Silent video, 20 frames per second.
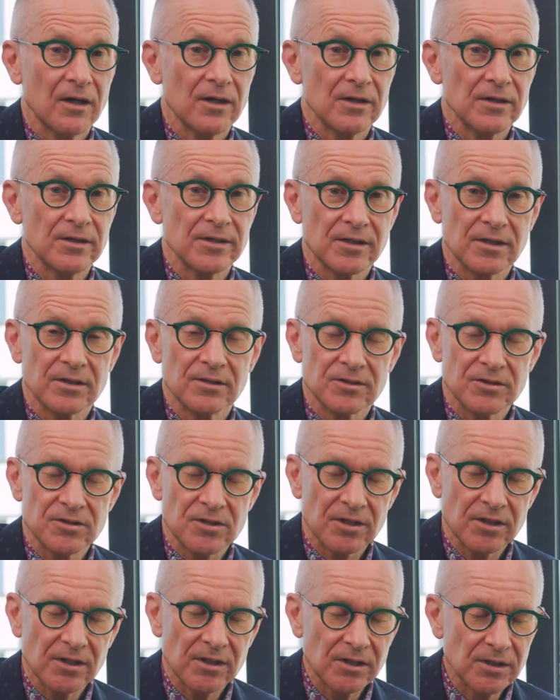It
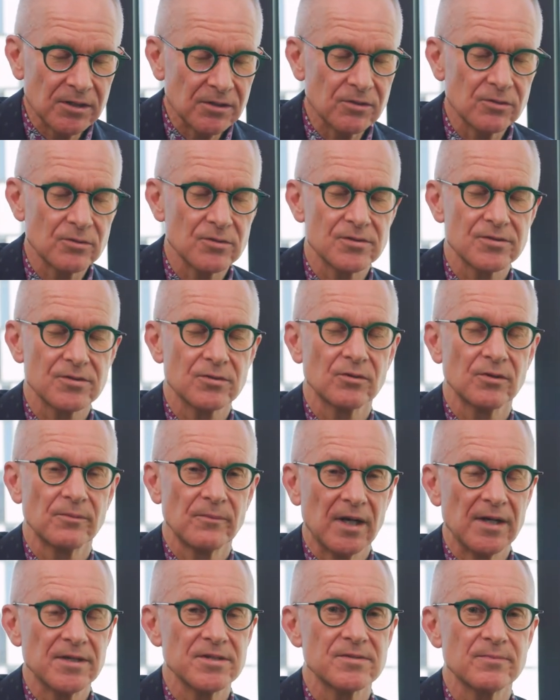continues to
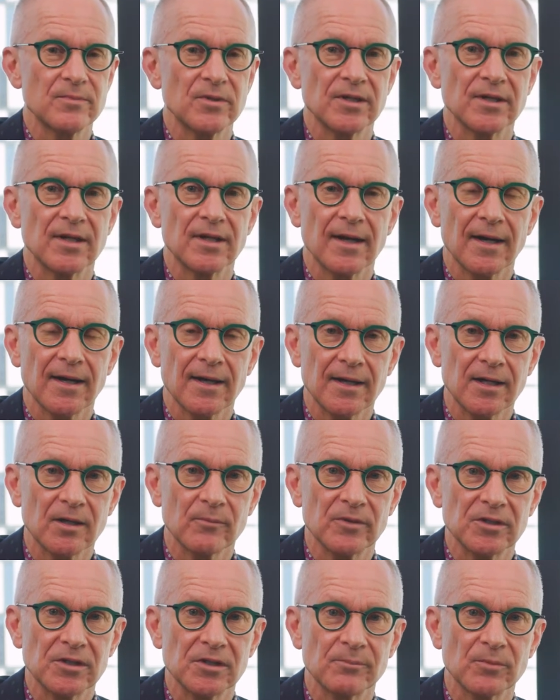amaze me how
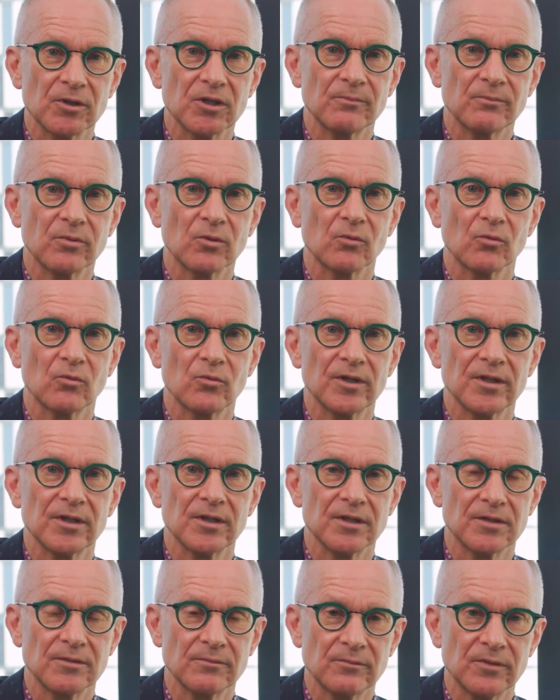many people we
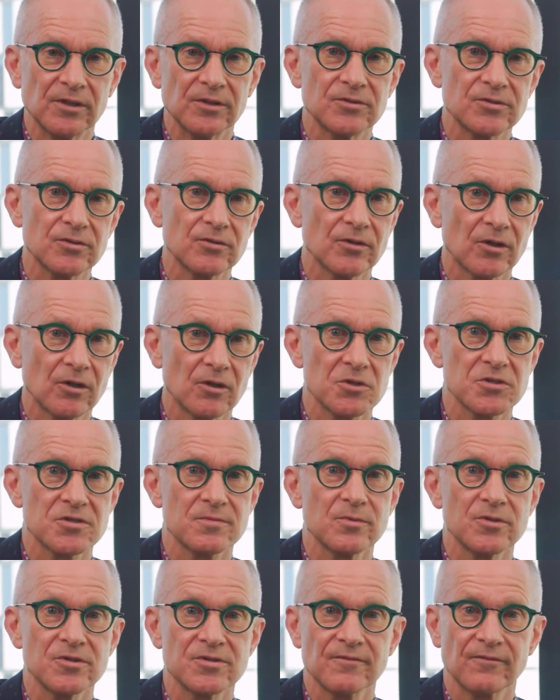admit to the
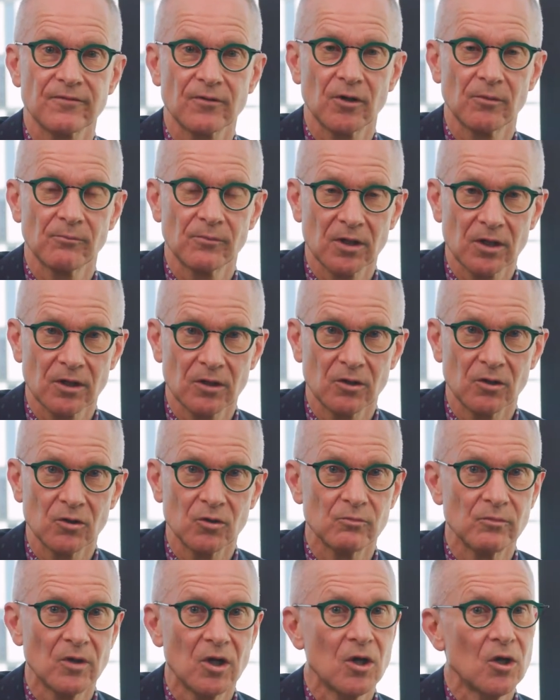hospice from
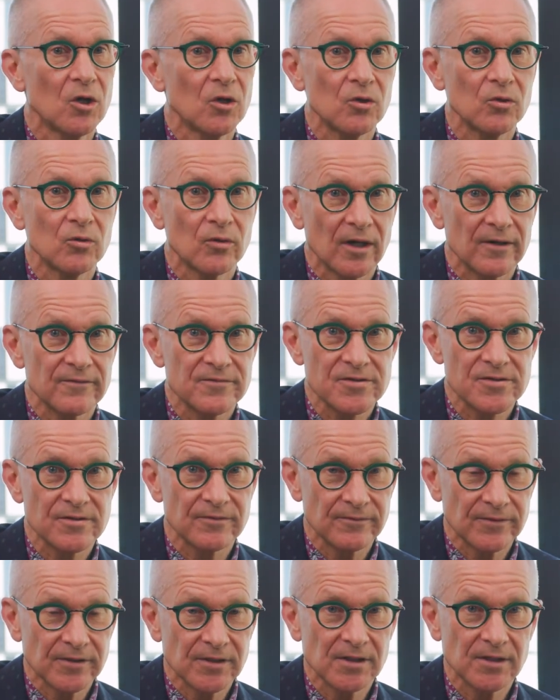home who have
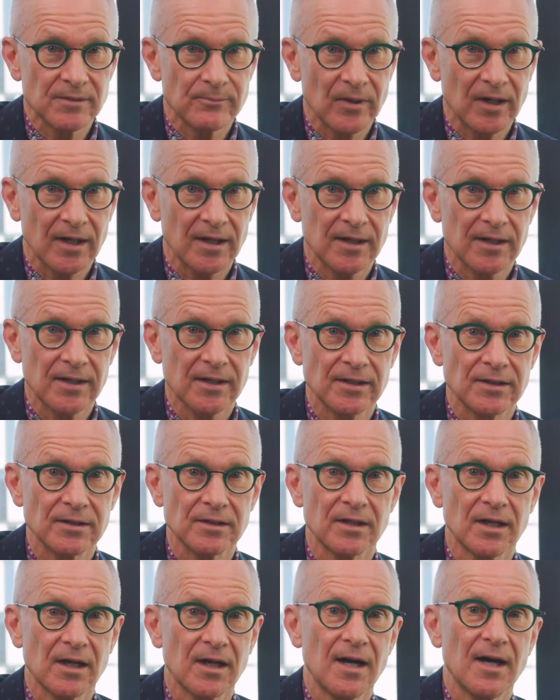severe pain,
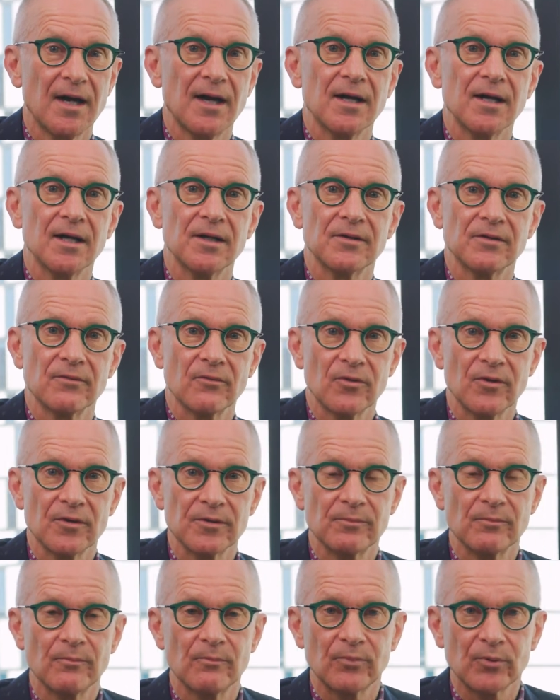and
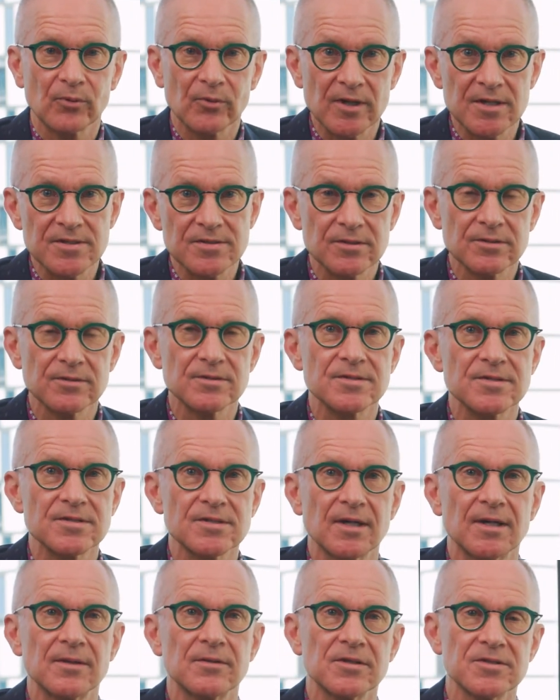the presence
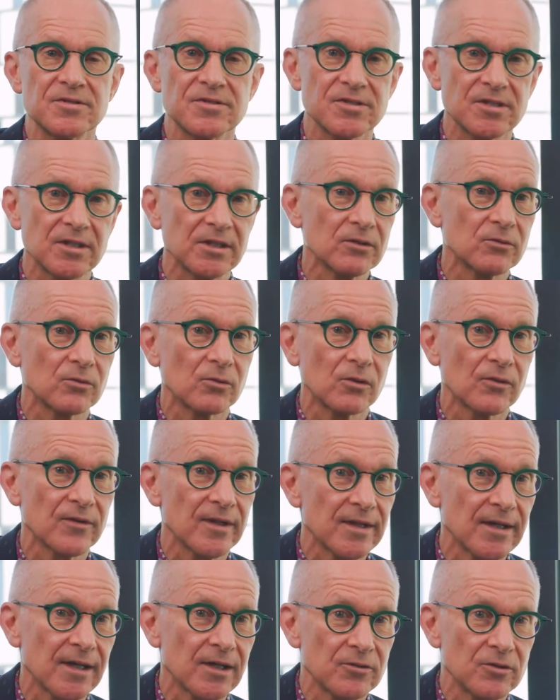and the skill
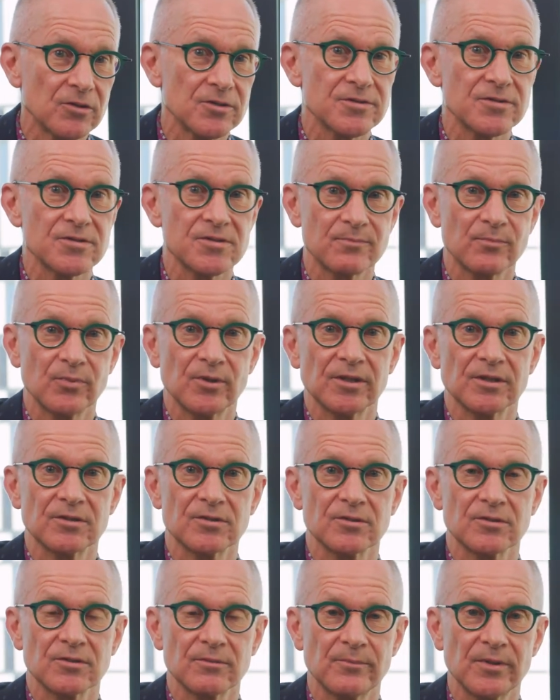that our nurses bring
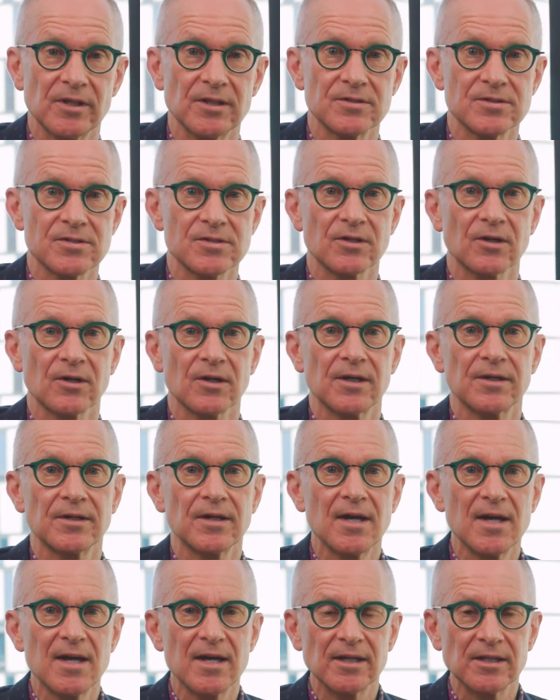to the bedside
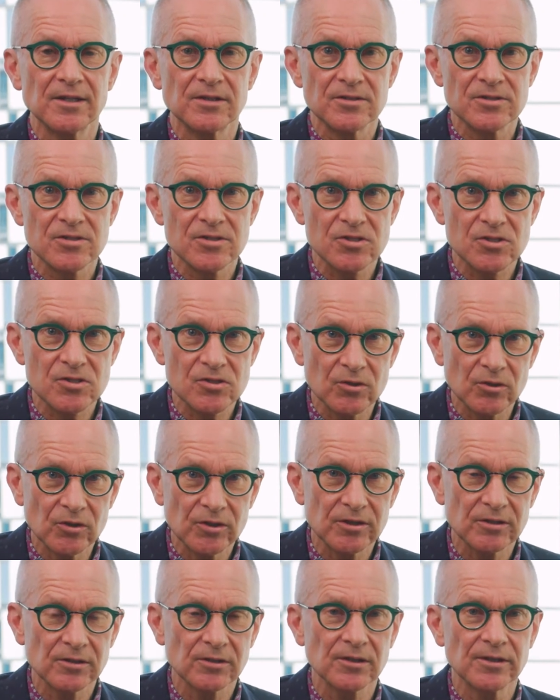in
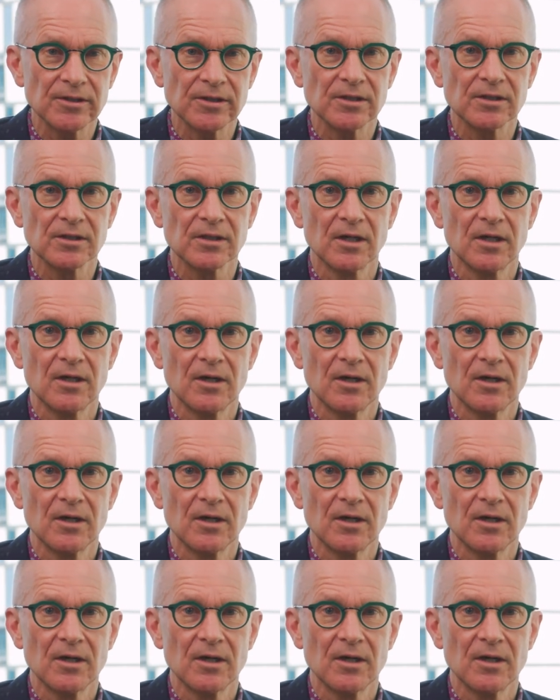circling,